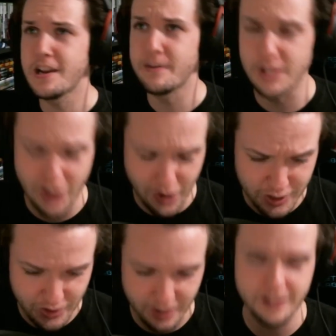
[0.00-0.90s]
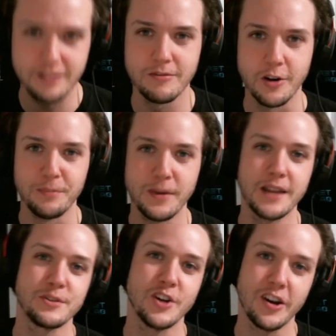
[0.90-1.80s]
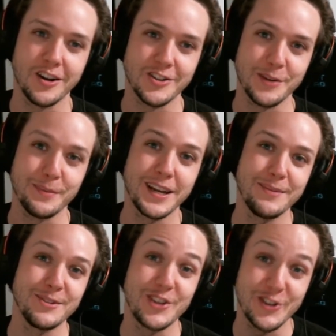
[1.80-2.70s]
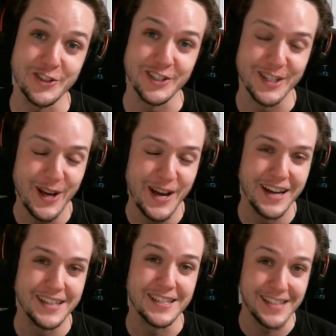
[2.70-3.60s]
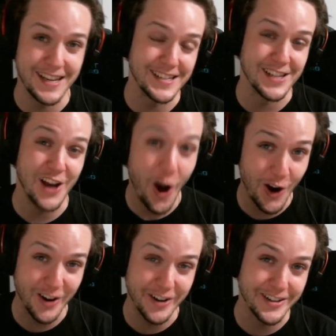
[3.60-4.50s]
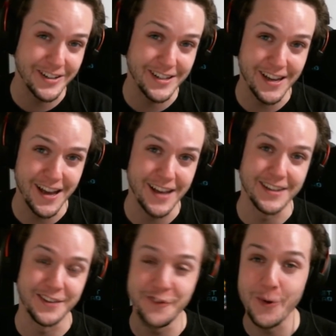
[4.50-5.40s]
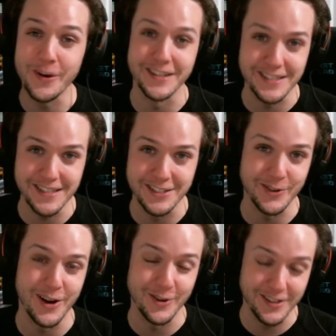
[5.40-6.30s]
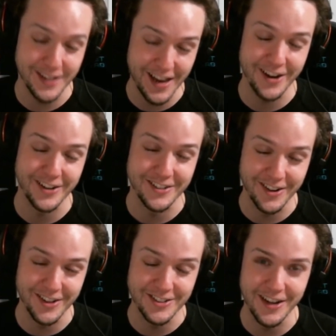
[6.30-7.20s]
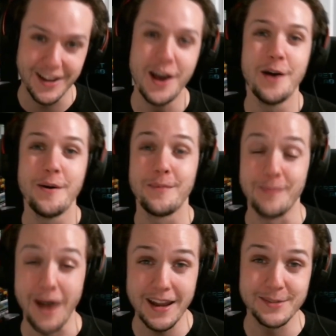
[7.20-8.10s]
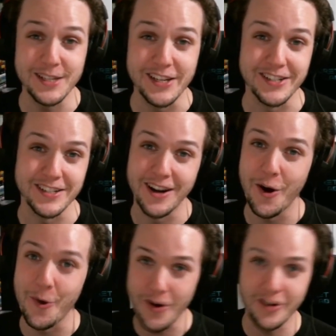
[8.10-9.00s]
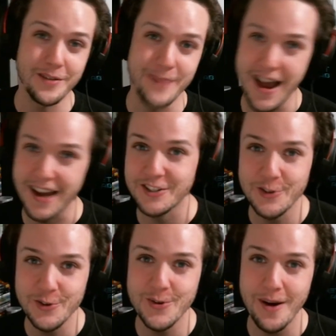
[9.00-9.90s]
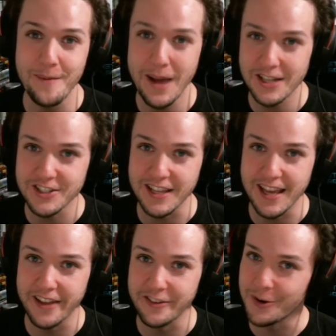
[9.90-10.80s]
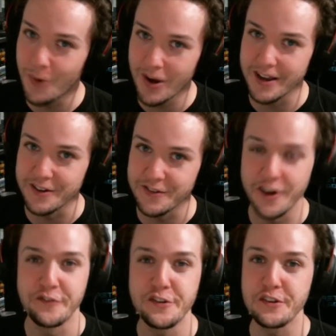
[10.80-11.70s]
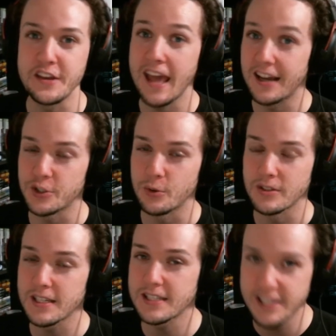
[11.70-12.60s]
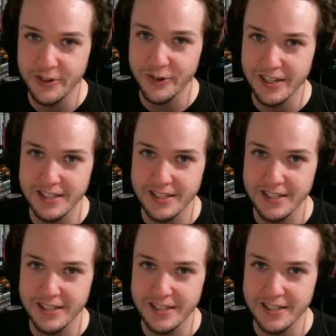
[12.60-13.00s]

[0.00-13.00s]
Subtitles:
is Andre. No, my name's not Andre. My name is Kieran. Today's card and focus is around the character Andre. But my name's Kieran. Welcome back to Magic the Gathering What If, a Filthy Casuals series.